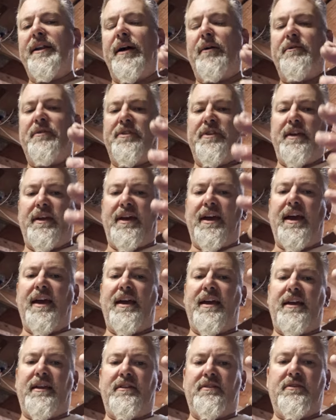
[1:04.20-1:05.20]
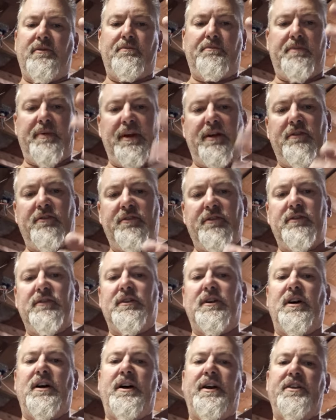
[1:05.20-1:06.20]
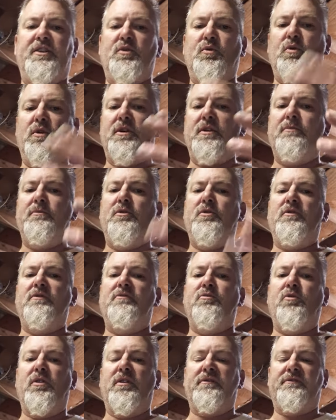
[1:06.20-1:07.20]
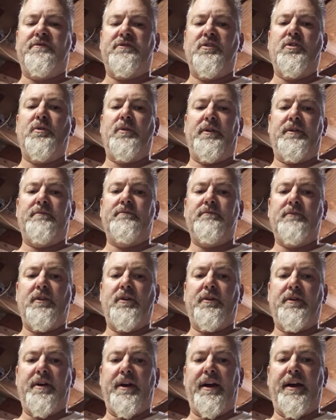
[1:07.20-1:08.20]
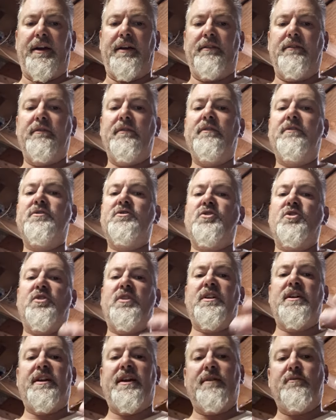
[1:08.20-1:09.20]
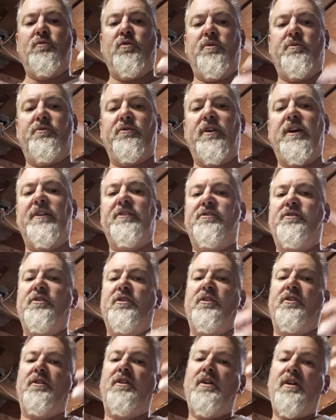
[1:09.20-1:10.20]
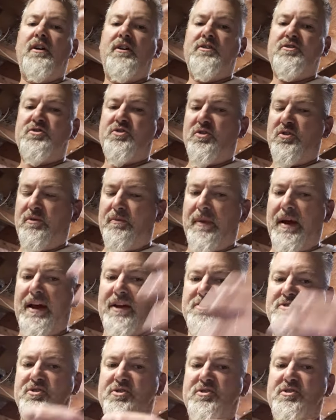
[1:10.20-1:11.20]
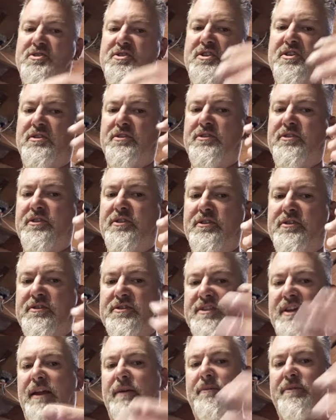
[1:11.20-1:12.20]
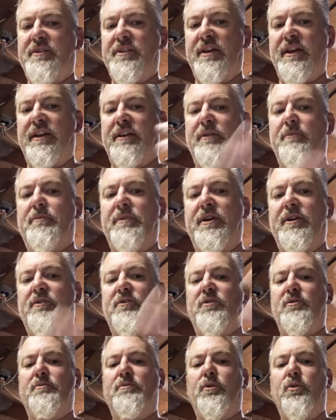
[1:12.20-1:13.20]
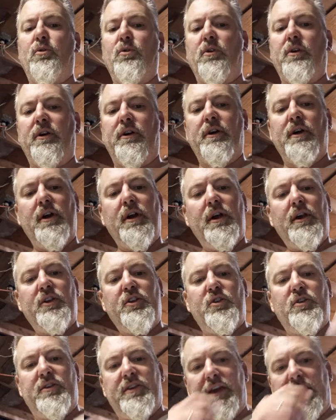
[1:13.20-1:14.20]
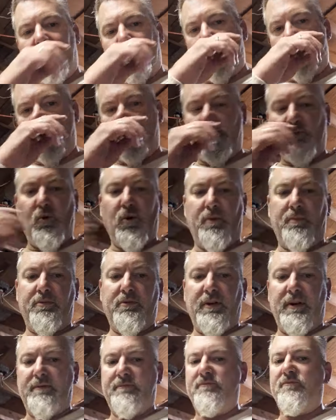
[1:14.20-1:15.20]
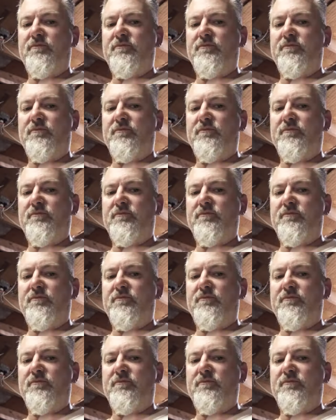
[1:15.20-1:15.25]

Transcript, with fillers: I would think, hey, the bigger the line, you want to move more fluid, okay? So you can get more pressure. So the master cylinder, same thing. The bigger the bore, you'd get no more pre.